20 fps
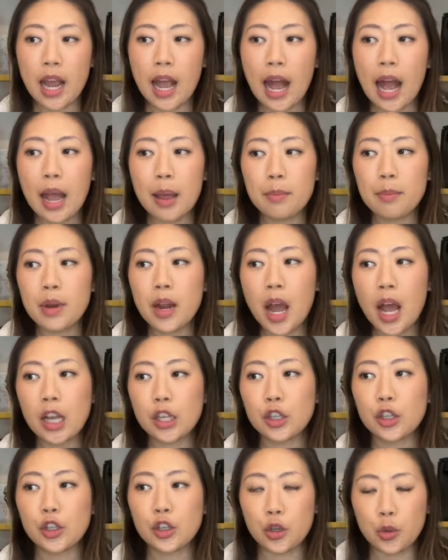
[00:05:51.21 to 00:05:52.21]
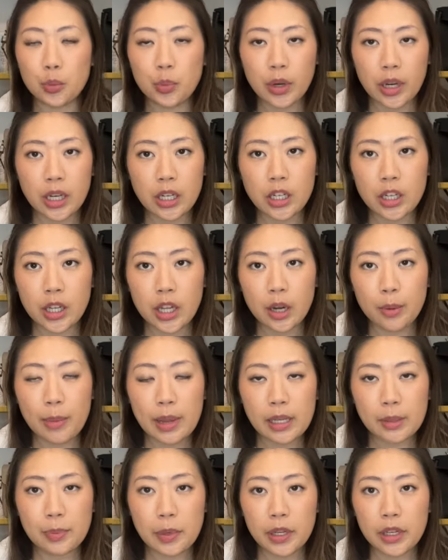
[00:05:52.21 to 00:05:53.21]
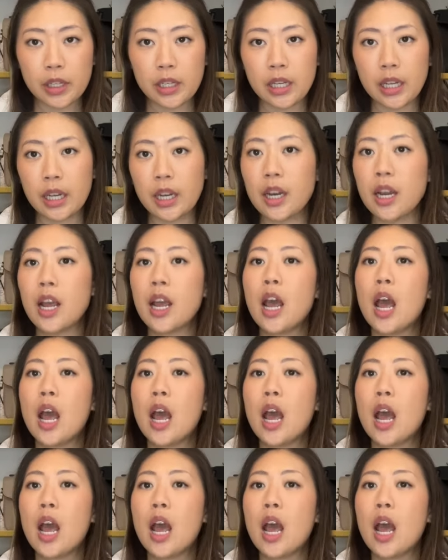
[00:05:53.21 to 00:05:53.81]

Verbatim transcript: I'm not super into the Hermes Picotin,